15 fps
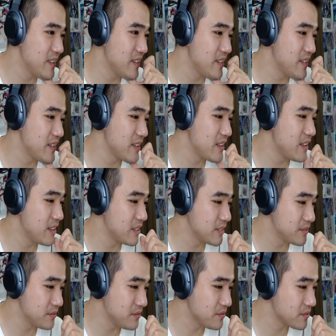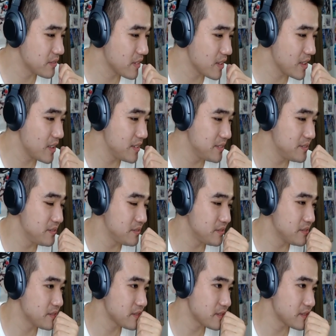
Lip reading: (no one is talking)